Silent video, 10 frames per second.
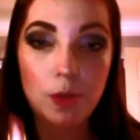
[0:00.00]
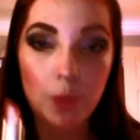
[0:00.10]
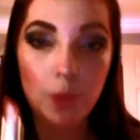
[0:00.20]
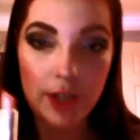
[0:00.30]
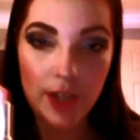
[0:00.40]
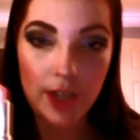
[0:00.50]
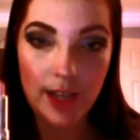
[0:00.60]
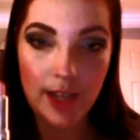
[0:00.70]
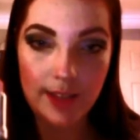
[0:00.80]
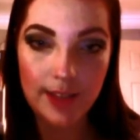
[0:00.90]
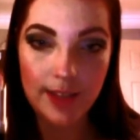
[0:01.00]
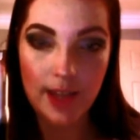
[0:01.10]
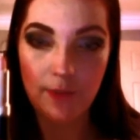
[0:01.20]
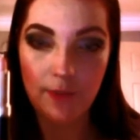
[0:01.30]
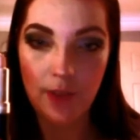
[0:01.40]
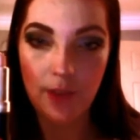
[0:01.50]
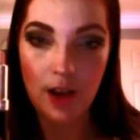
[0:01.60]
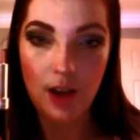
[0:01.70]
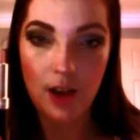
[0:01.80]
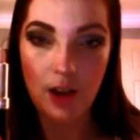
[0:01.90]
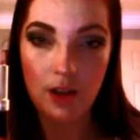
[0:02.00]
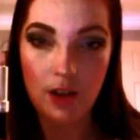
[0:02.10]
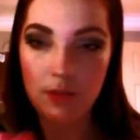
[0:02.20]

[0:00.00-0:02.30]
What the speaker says: which is the colour